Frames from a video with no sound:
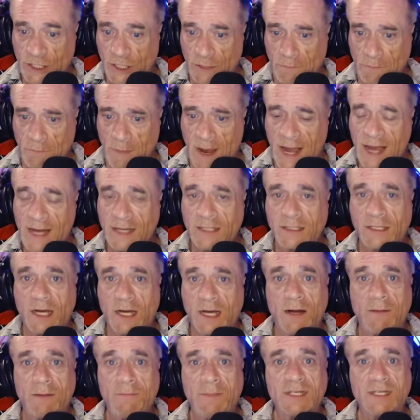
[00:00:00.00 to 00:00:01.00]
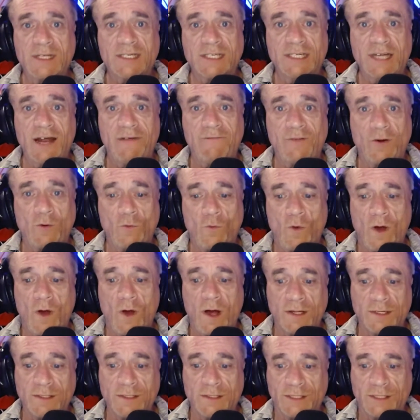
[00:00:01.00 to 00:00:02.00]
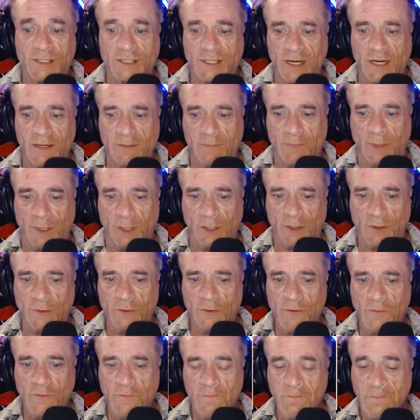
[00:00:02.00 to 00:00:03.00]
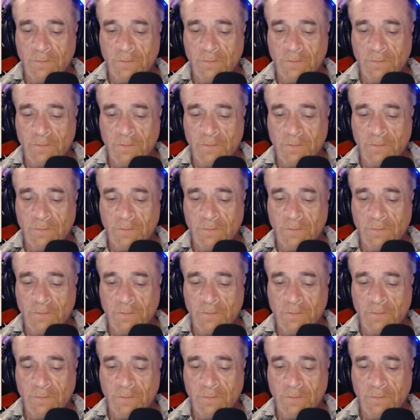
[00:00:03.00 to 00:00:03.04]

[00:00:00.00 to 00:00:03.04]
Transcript: a man-cub as never was, said Baloo.